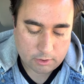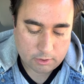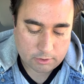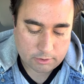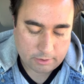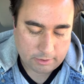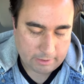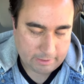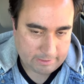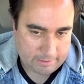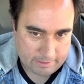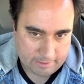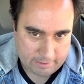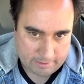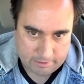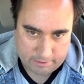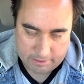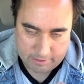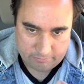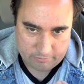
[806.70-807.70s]
Now, I
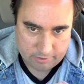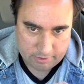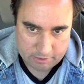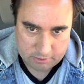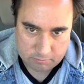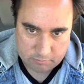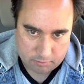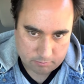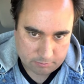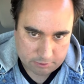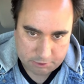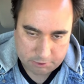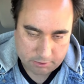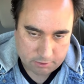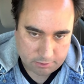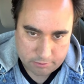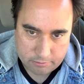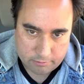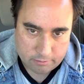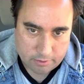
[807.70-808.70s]
didn't give you guys permission
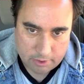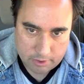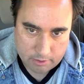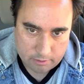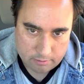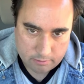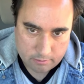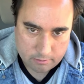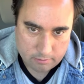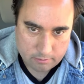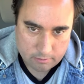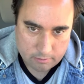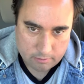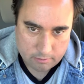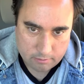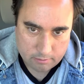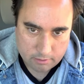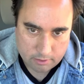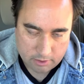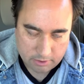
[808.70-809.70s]
to do that,
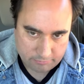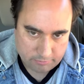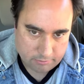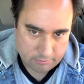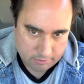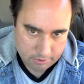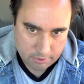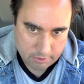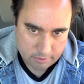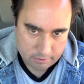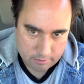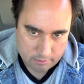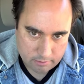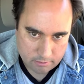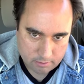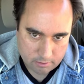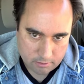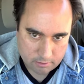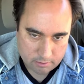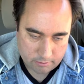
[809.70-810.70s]
if you did.
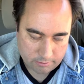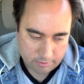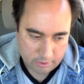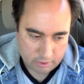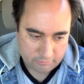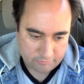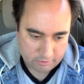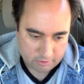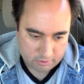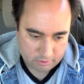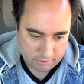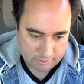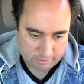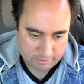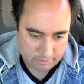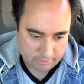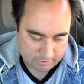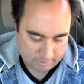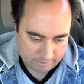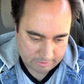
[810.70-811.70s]
Now, if you
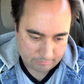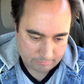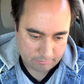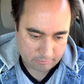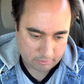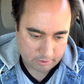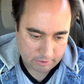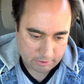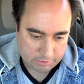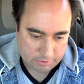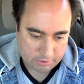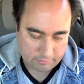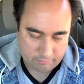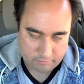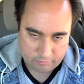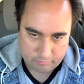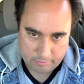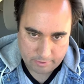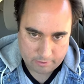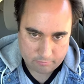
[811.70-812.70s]
collected the copyrights and
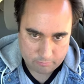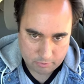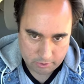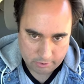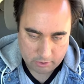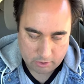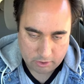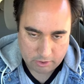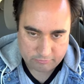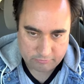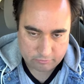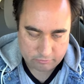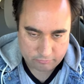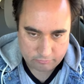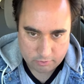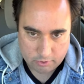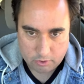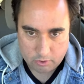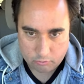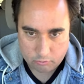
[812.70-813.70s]
you made money off of
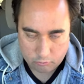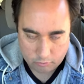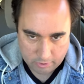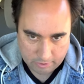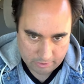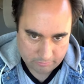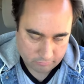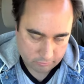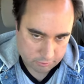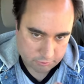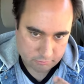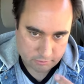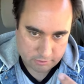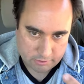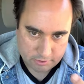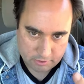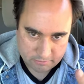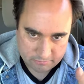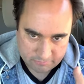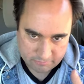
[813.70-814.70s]
what I've originally
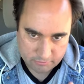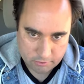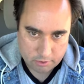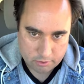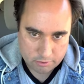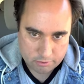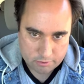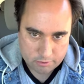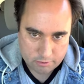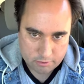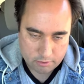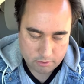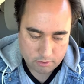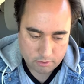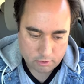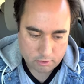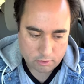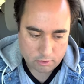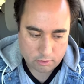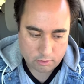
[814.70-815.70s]
done first,
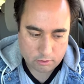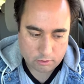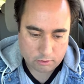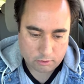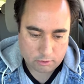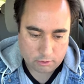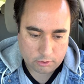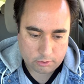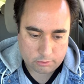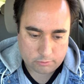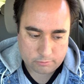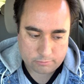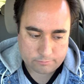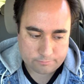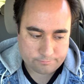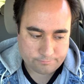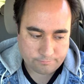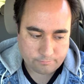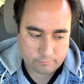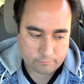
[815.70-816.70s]
I
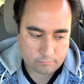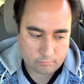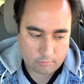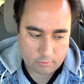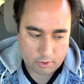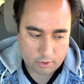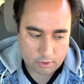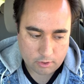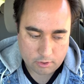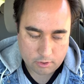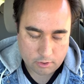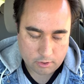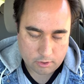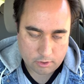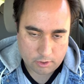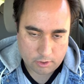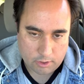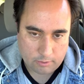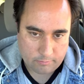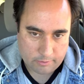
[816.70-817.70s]

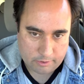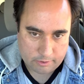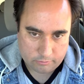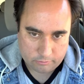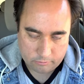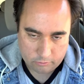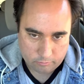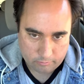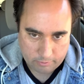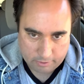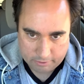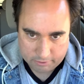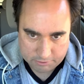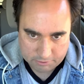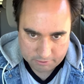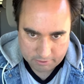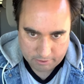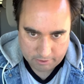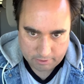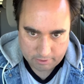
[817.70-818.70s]
mean, who am I to
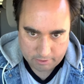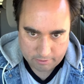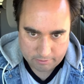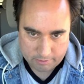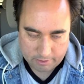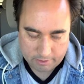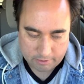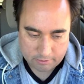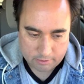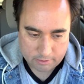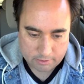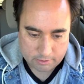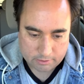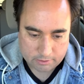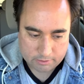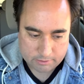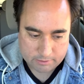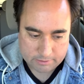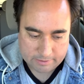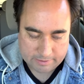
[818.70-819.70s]
say that
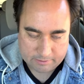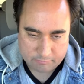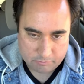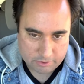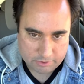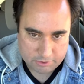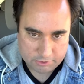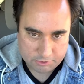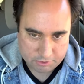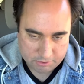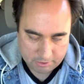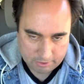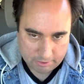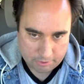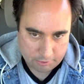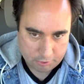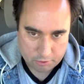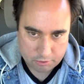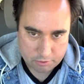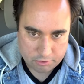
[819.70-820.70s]
that money's not
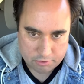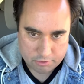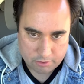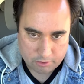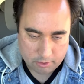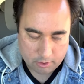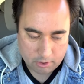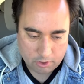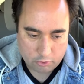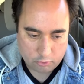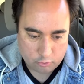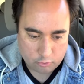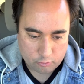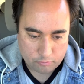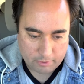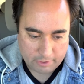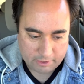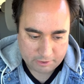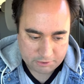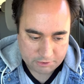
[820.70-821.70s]
yours? Who am
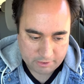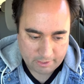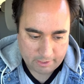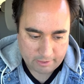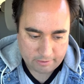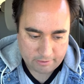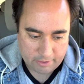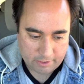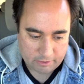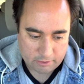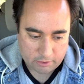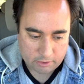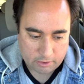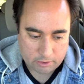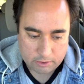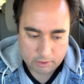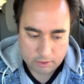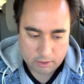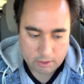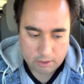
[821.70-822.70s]
I to say that,